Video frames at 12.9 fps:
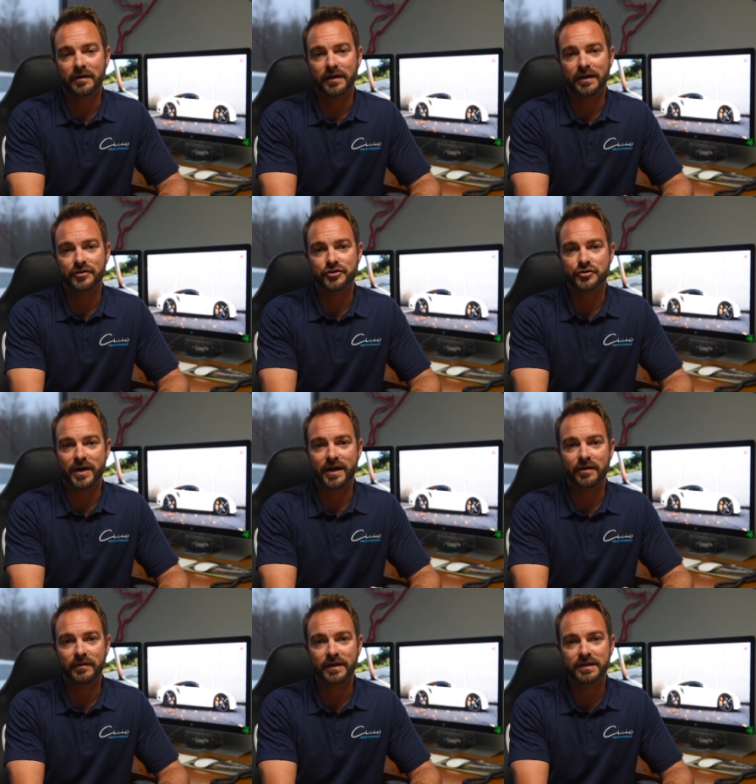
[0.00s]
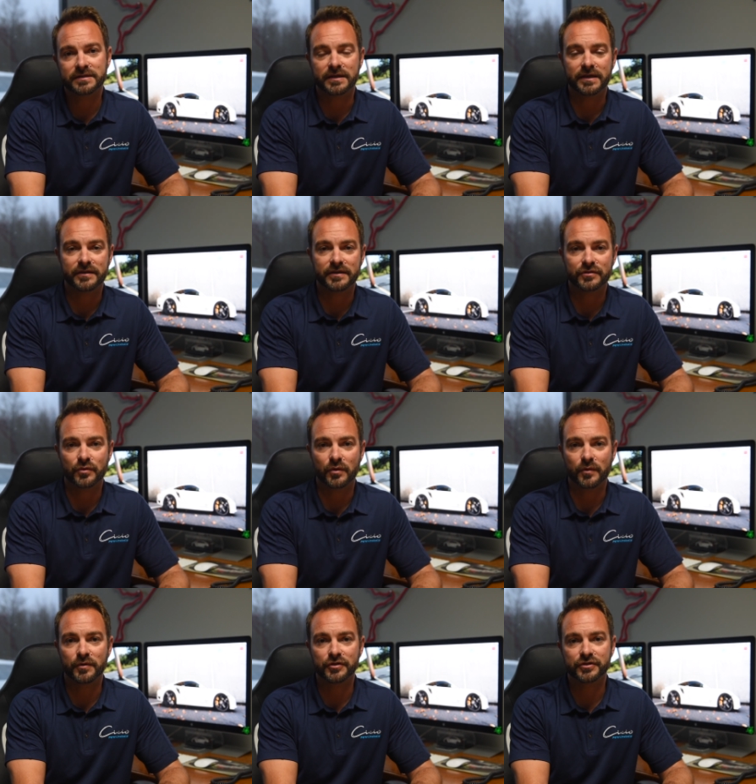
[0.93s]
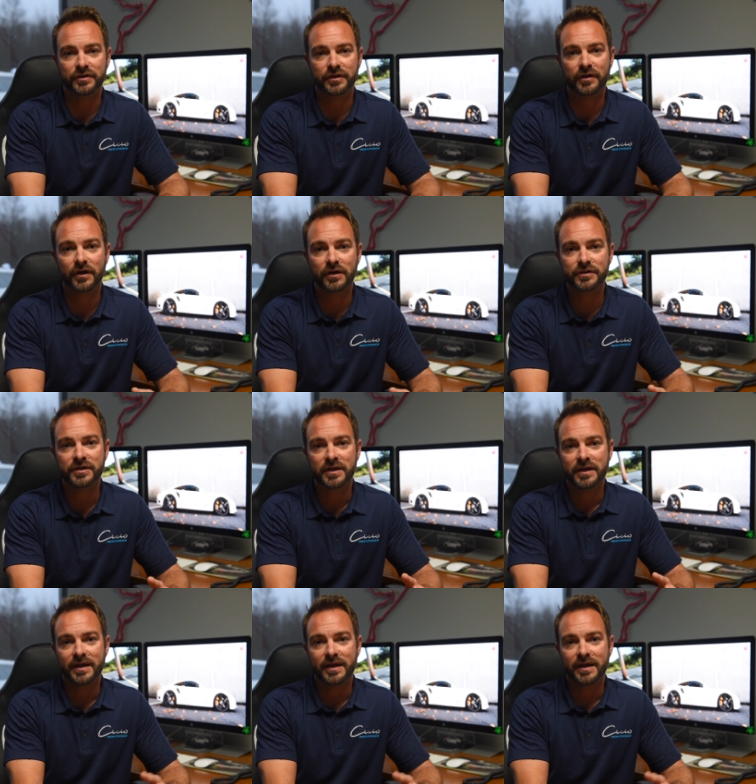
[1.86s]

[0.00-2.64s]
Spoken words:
end drag race like this where we're pushing the cars